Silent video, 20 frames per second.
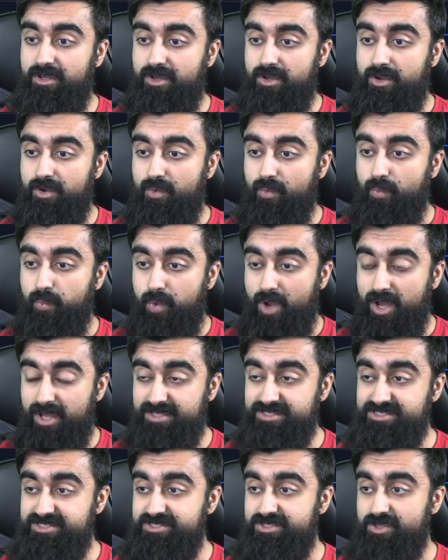
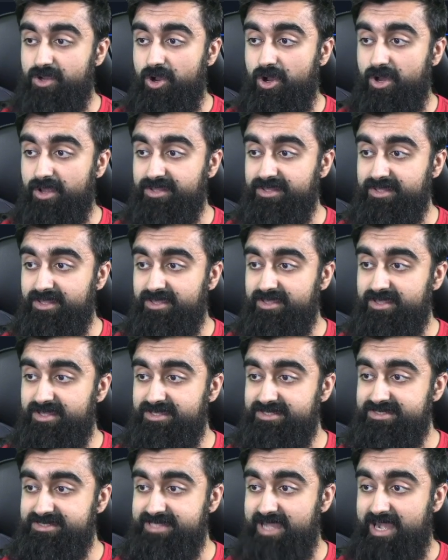was on
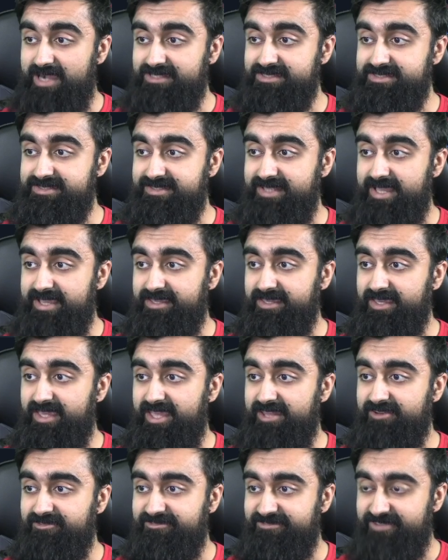stocks like
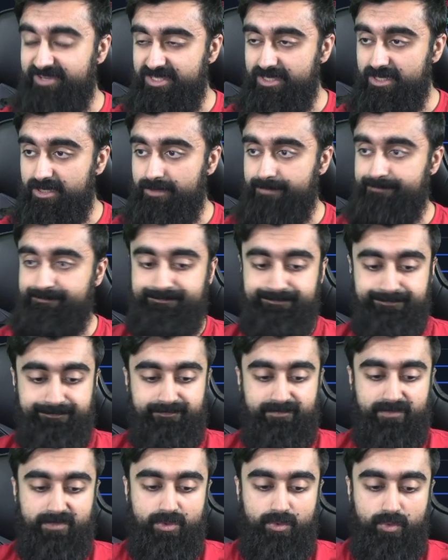Nvidia
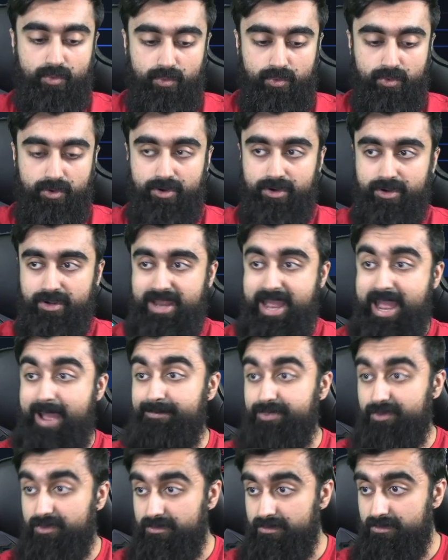or
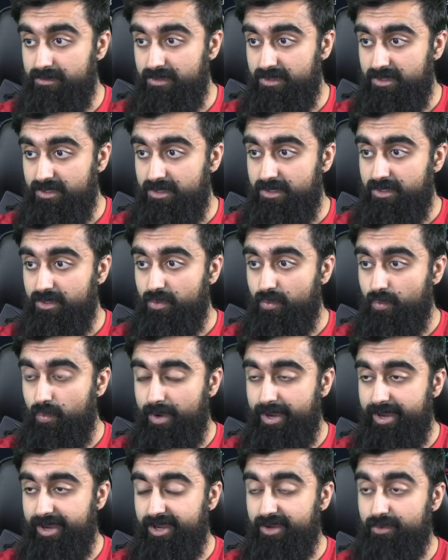Apple,
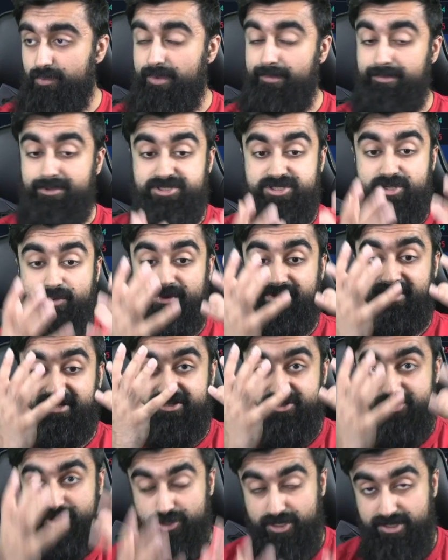where we were showing
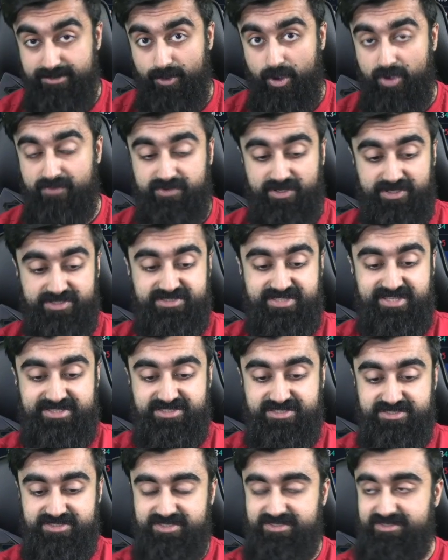extreme
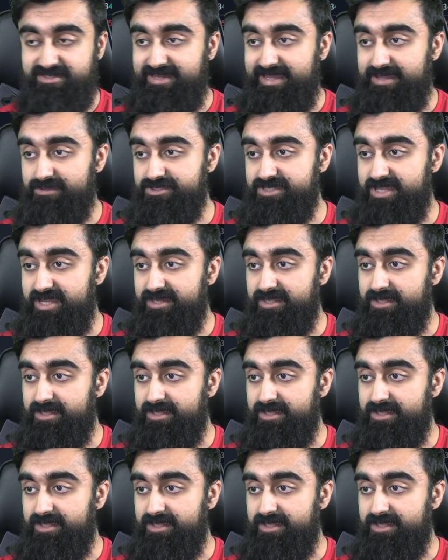overextensions to the downside